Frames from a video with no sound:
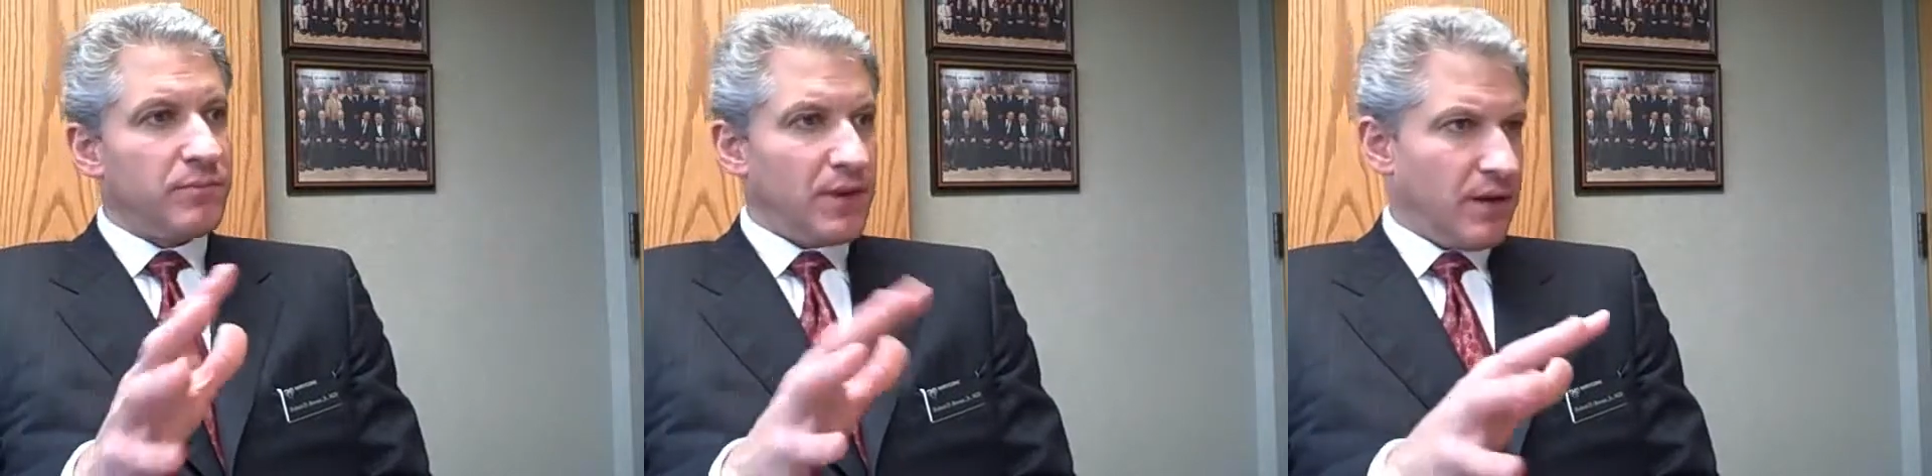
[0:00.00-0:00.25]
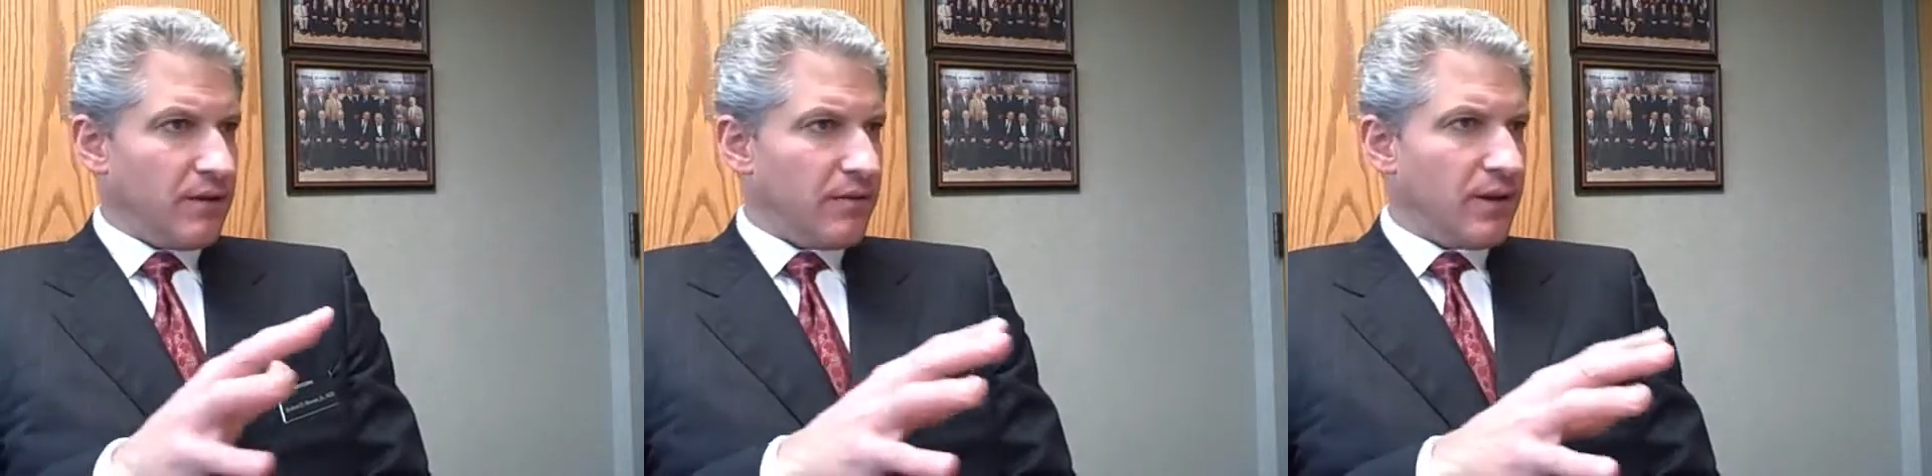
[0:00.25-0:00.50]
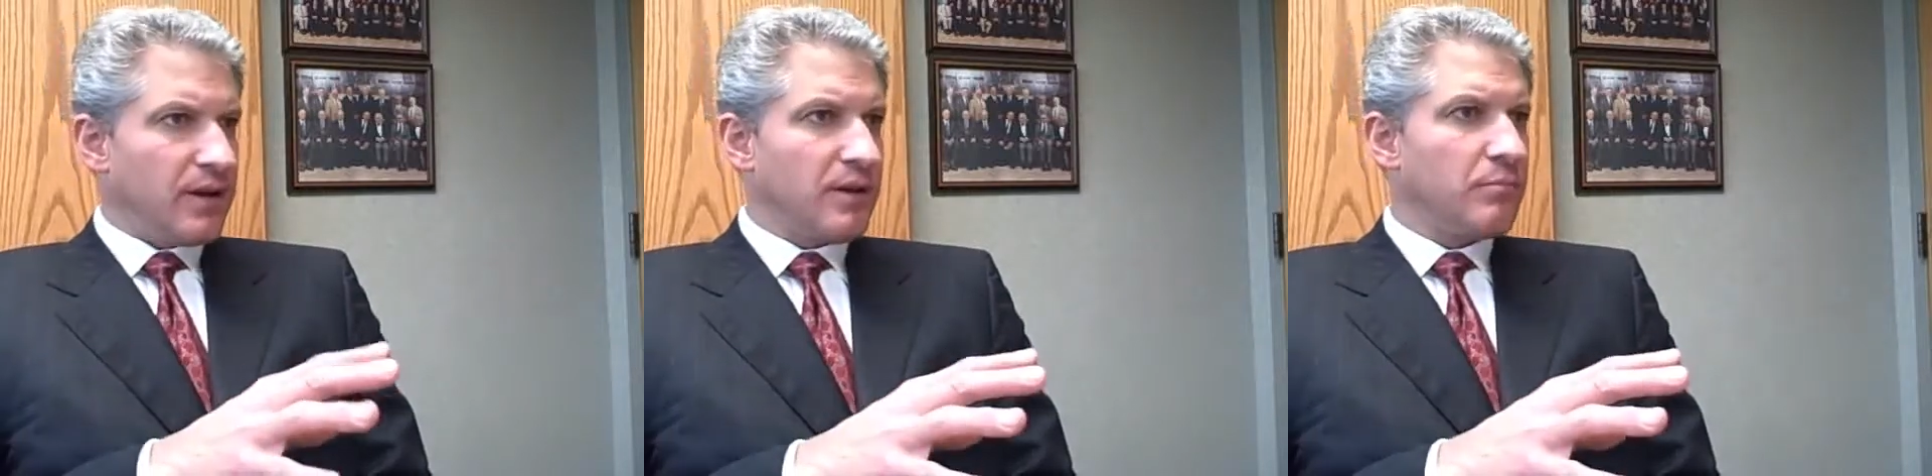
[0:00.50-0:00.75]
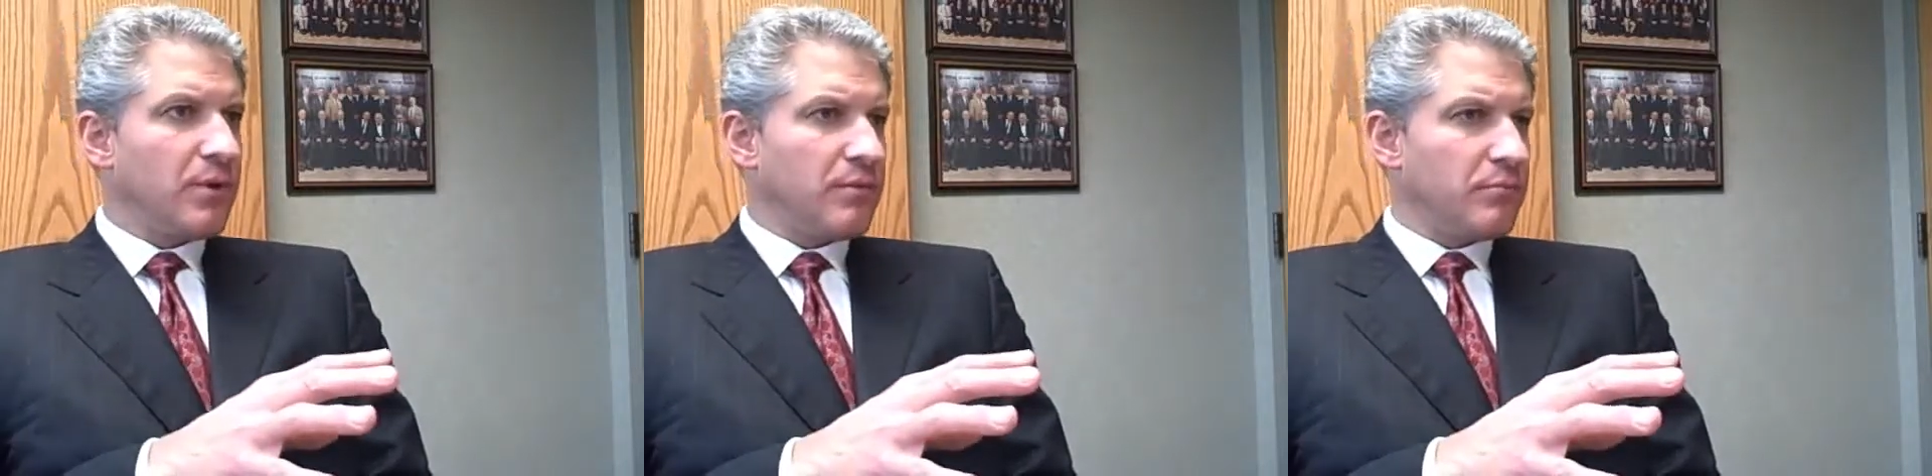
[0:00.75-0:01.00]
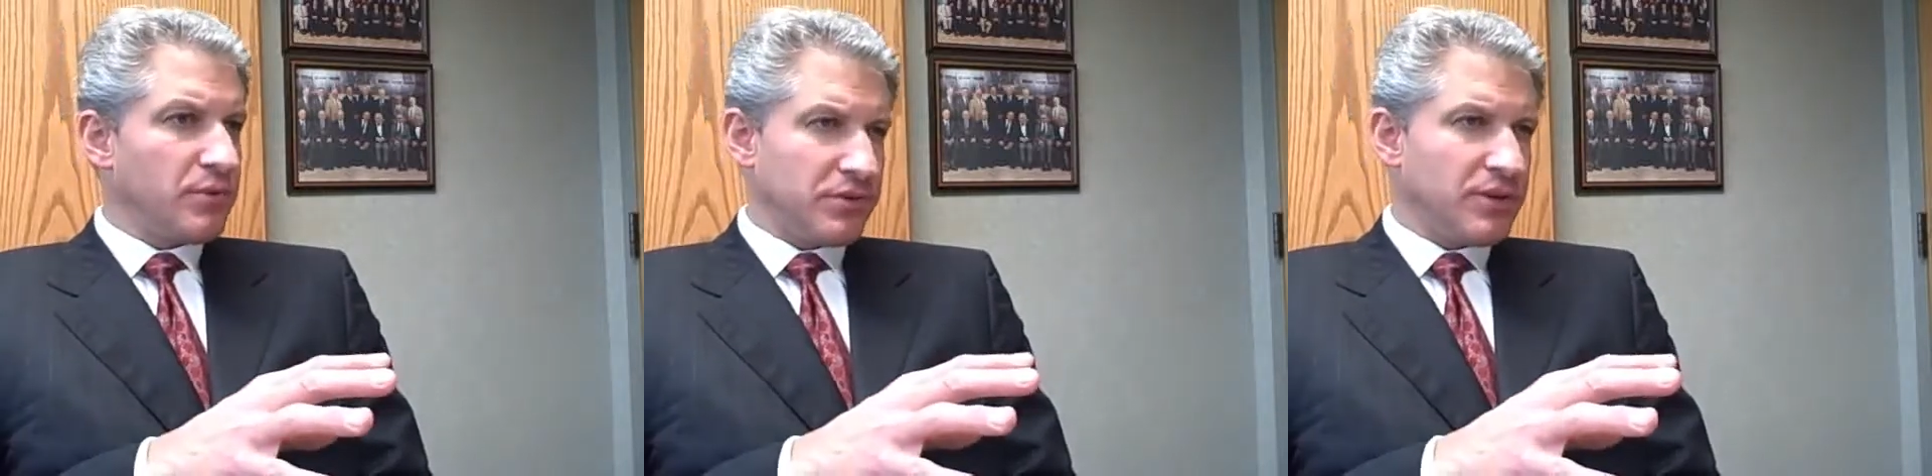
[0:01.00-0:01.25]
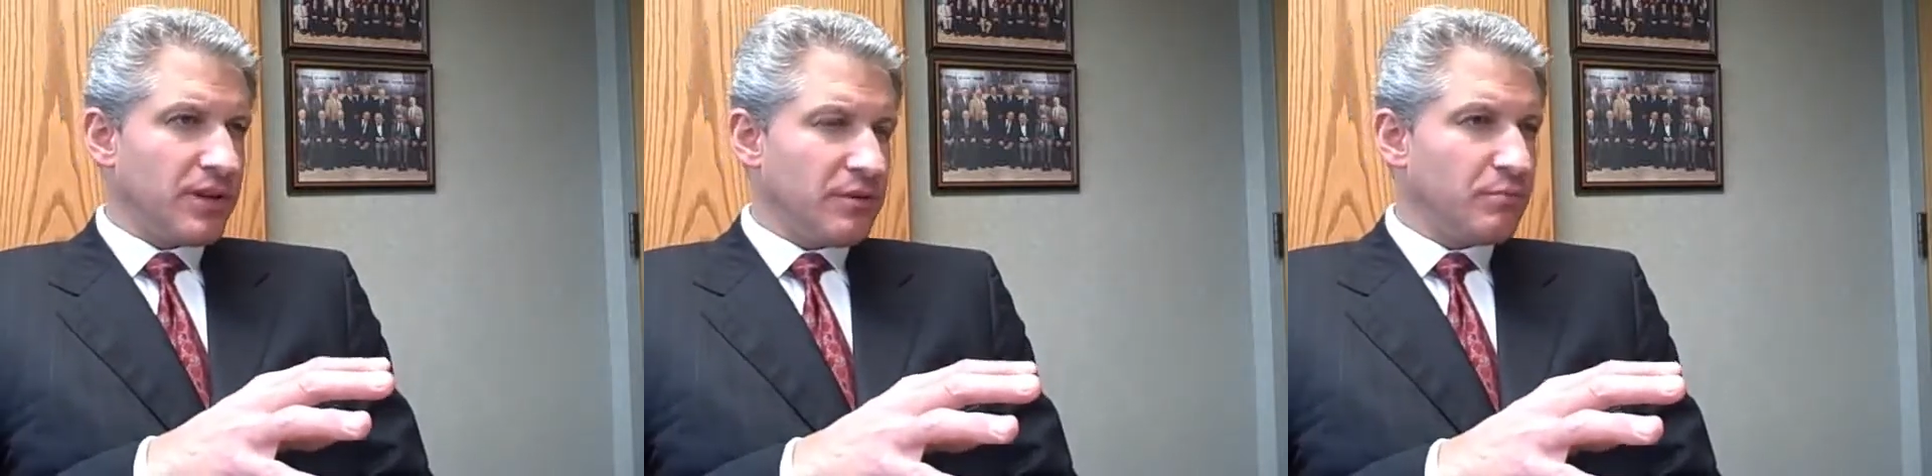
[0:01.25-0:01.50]
data that had been
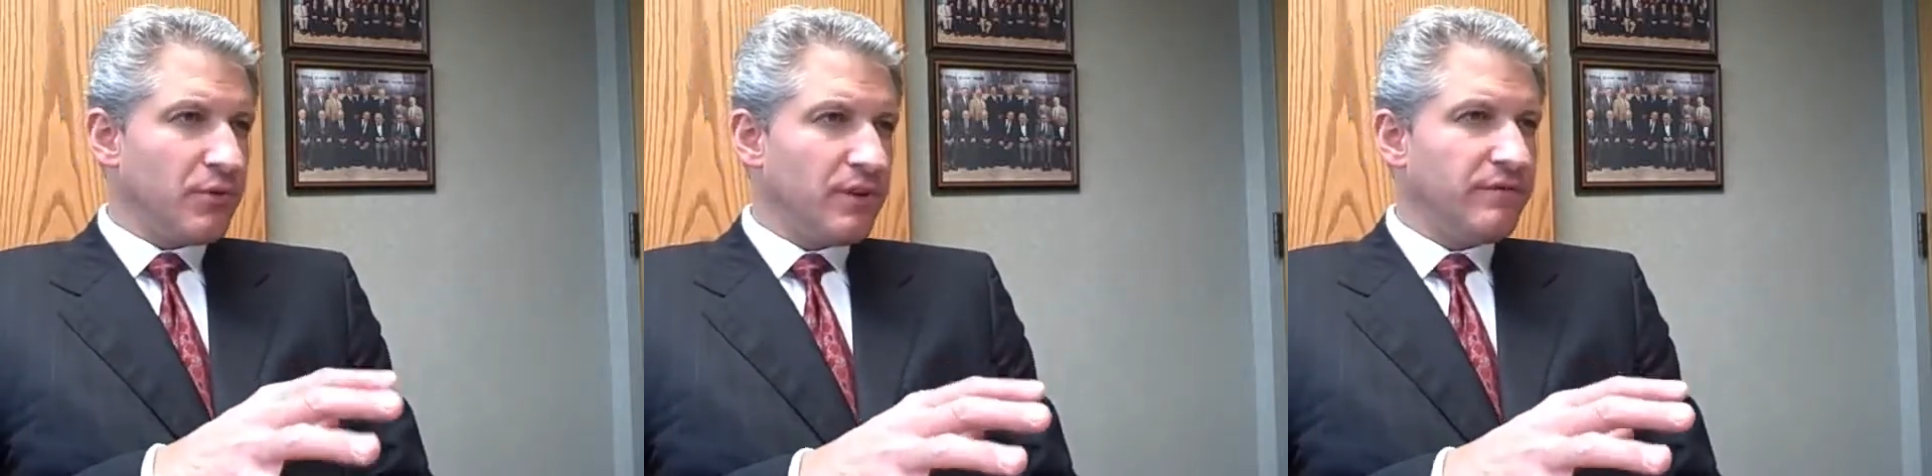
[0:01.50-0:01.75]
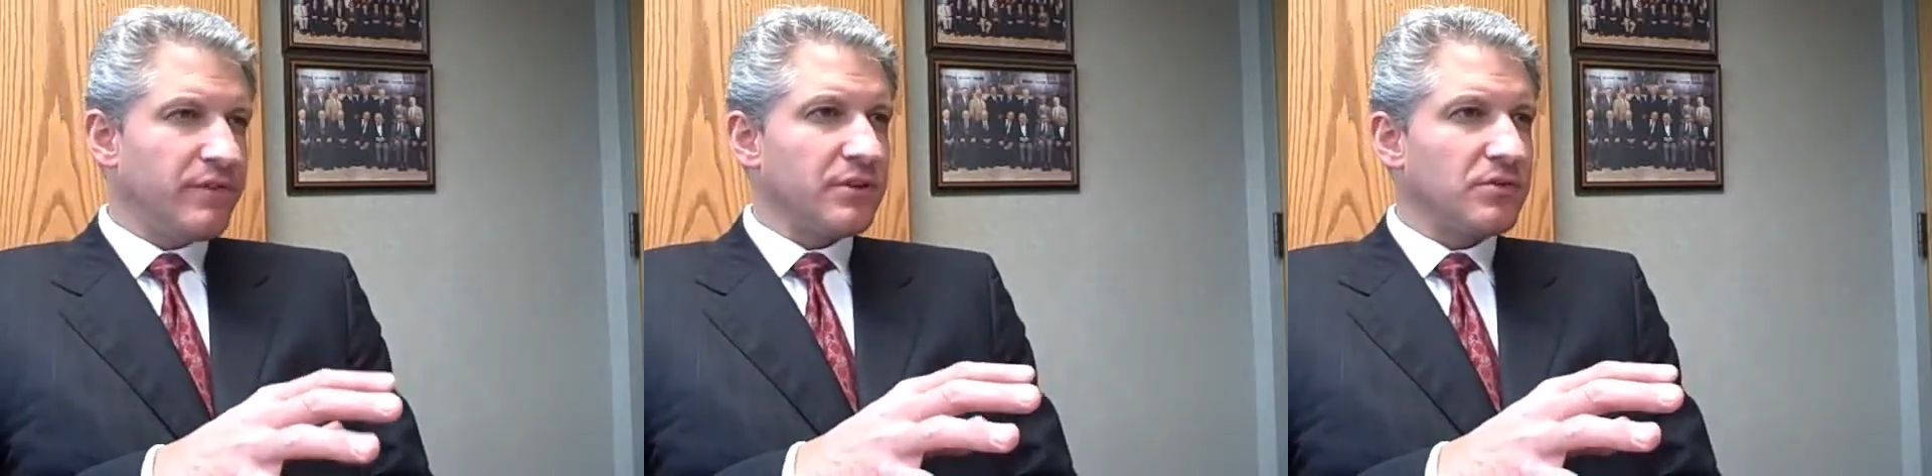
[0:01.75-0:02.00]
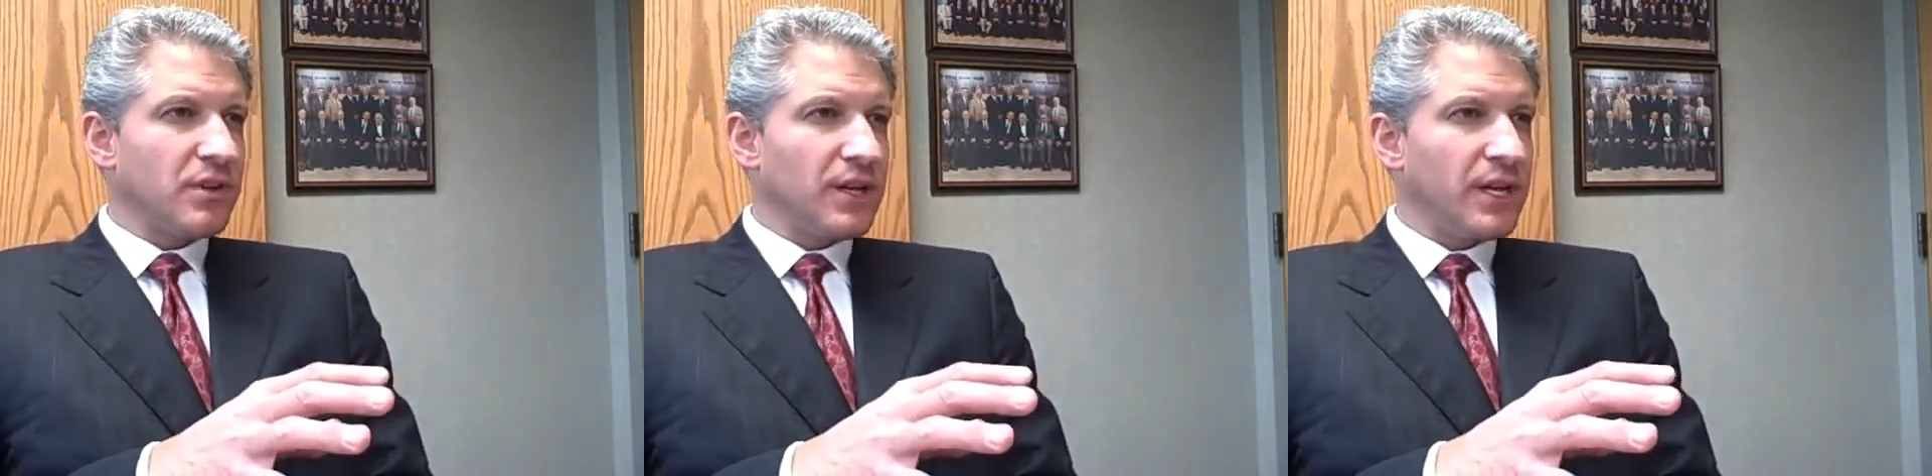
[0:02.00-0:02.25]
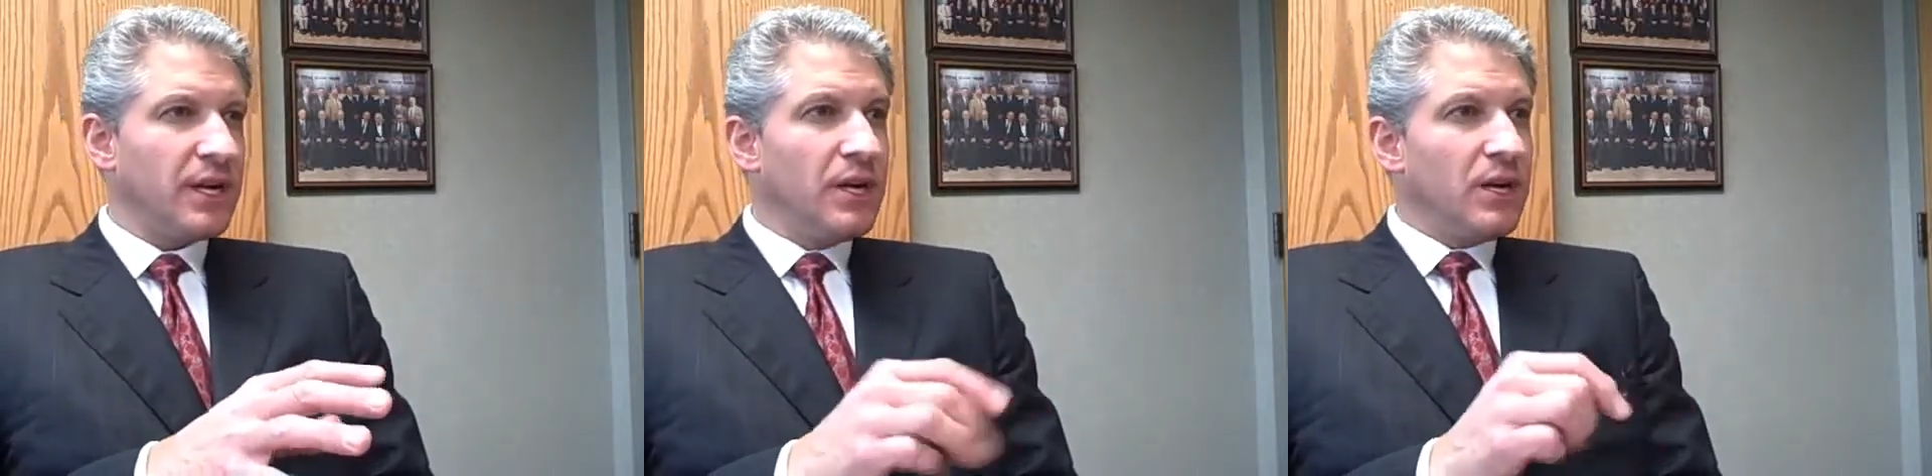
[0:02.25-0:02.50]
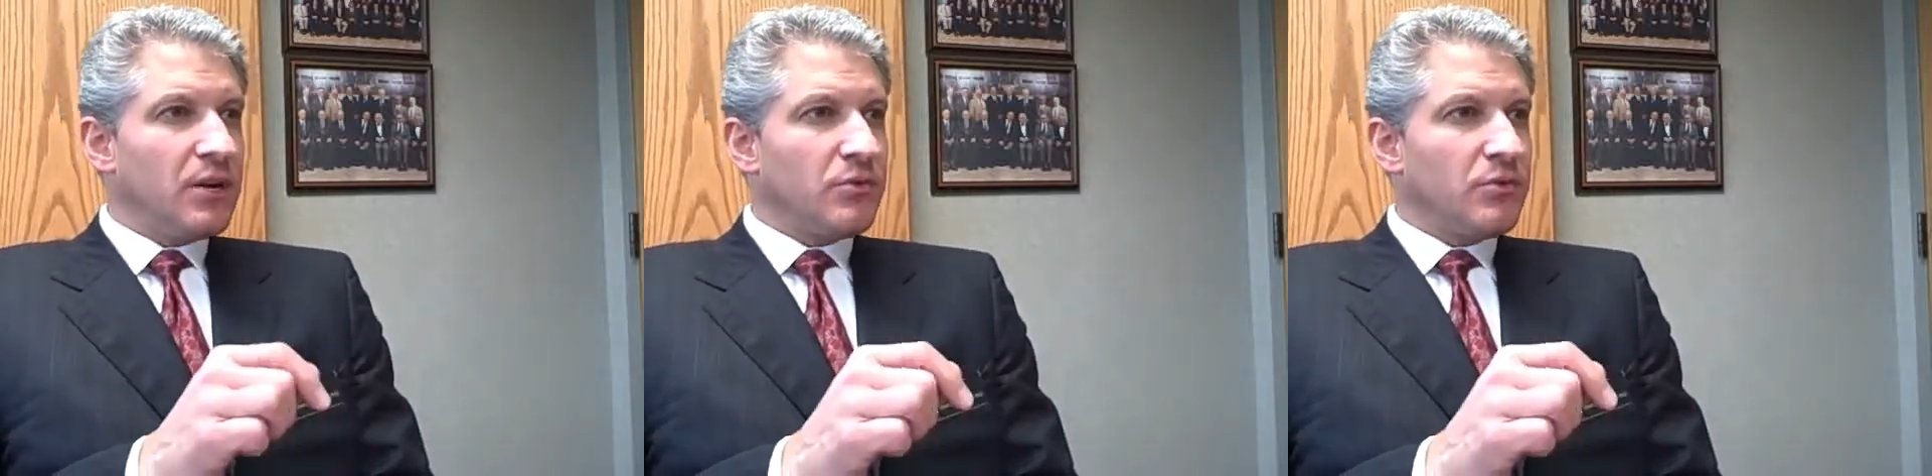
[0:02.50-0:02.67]
presented previously